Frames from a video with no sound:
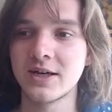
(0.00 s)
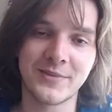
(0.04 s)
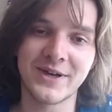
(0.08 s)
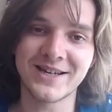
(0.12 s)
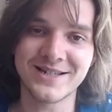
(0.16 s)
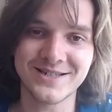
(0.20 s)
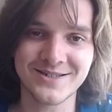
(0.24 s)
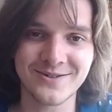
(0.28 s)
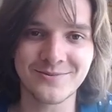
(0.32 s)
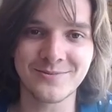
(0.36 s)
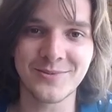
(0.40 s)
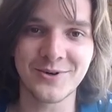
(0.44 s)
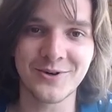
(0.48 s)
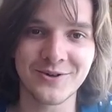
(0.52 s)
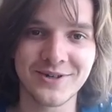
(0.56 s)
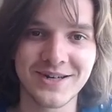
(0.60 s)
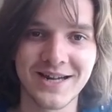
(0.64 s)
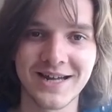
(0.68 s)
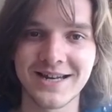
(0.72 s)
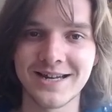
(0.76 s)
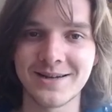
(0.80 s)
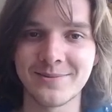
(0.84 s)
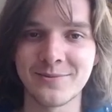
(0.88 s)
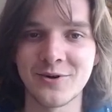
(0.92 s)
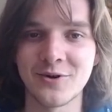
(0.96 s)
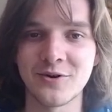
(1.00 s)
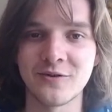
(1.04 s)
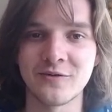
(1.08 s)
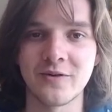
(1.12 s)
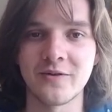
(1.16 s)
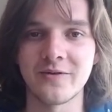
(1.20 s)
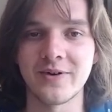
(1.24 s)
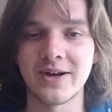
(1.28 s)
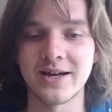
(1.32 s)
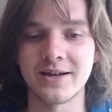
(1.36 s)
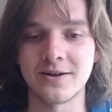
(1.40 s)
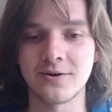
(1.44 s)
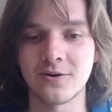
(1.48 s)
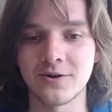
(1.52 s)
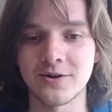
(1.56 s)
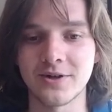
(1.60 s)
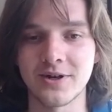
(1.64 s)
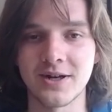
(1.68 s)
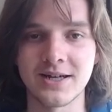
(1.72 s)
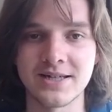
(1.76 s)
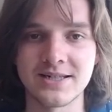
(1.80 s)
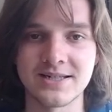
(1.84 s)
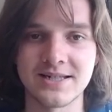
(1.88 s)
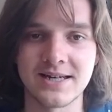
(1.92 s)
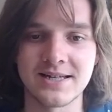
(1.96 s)
Pixelborn anymore for that
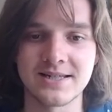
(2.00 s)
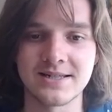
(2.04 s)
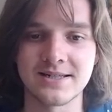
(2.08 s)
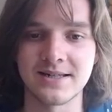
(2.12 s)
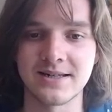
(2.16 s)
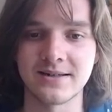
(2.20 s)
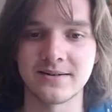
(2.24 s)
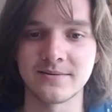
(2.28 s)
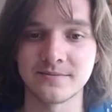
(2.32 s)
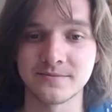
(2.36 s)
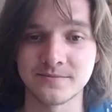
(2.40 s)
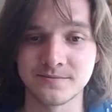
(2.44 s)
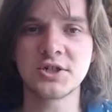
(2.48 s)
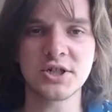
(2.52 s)
online testing.